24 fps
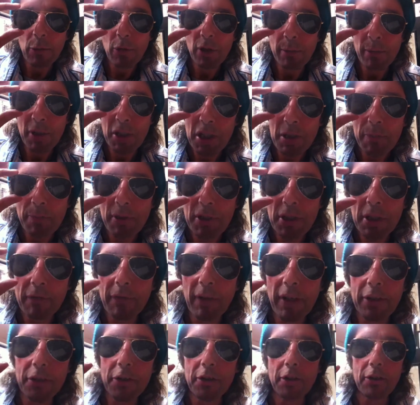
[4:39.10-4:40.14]
One of my Spiz
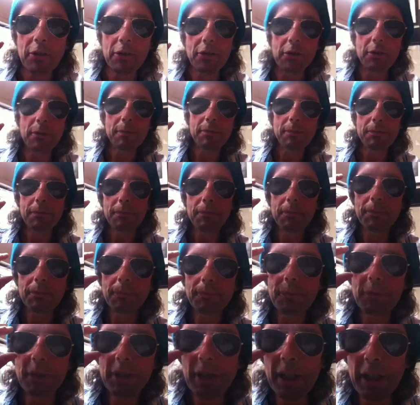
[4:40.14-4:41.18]
adventures.
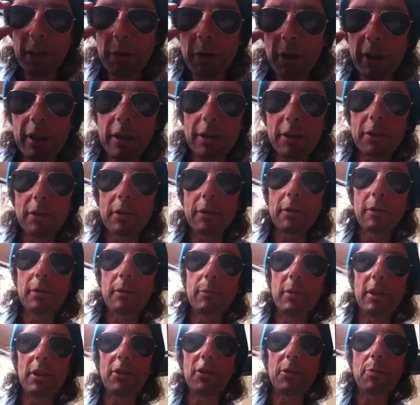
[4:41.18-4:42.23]
Yeah, they're quite nice.
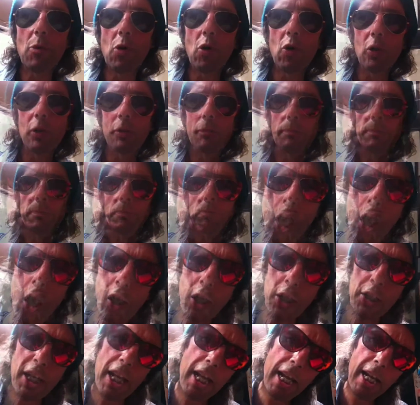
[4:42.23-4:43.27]
There's the
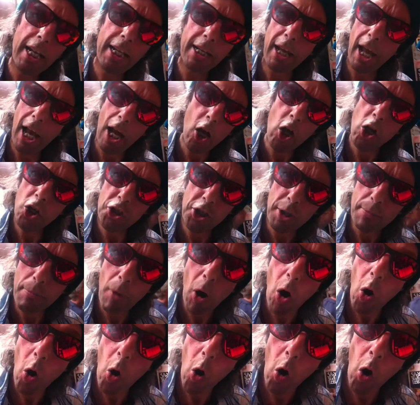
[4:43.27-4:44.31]
Cockney, Ocean
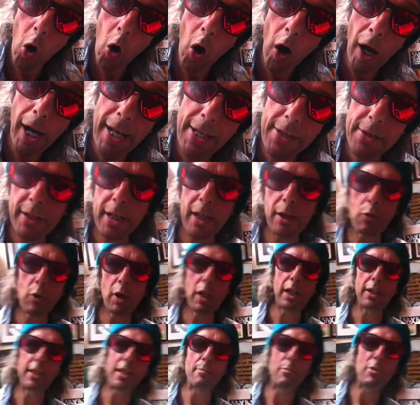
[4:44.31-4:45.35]
Boys. Yeah, I quite
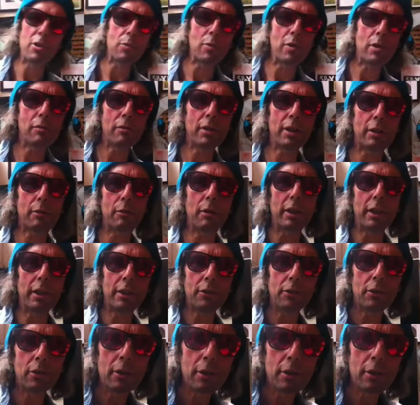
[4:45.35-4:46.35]
like them as well. They're quite nice.